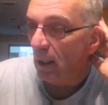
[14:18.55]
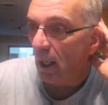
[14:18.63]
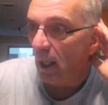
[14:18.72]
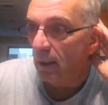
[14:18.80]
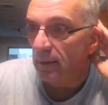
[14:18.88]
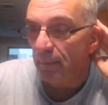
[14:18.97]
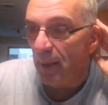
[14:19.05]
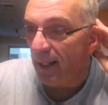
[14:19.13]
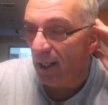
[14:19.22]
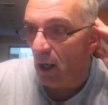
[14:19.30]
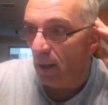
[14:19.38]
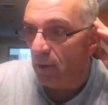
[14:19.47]
Uh,
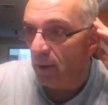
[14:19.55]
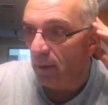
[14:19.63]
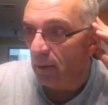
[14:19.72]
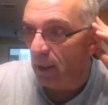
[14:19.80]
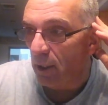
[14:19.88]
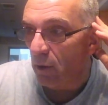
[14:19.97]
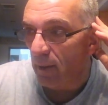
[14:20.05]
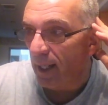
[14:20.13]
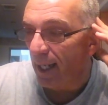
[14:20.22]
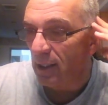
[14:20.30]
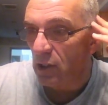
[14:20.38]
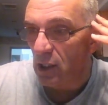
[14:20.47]
depending on the, the
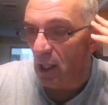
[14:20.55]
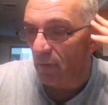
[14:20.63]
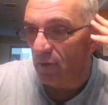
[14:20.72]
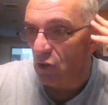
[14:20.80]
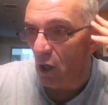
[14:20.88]
hurricane itself,